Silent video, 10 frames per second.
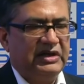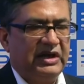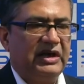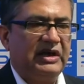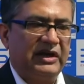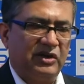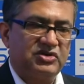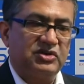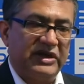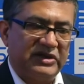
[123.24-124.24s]
uh, and
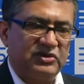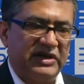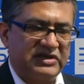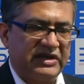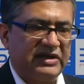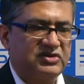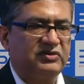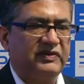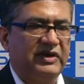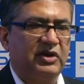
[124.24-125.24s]
also day to day trading.
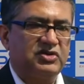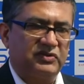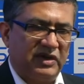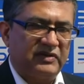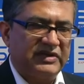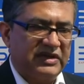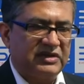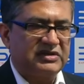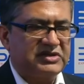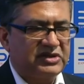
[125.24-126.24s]
So we will also work with the
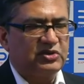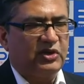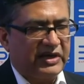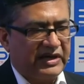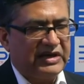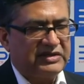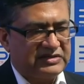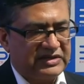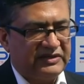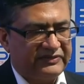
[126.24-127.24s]
industry to organize
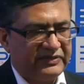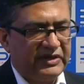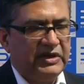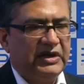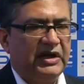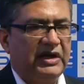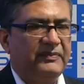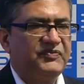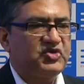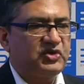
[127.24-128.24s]
itself.
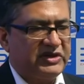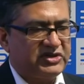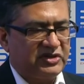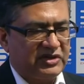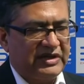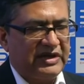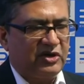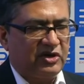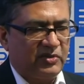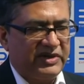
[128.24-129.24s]
Um, to ensure that it
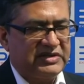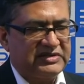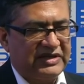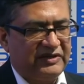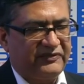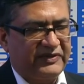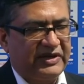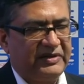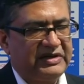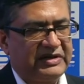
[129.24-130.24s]
automates itself
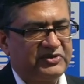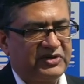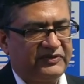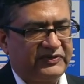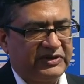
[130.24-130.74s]
in terms of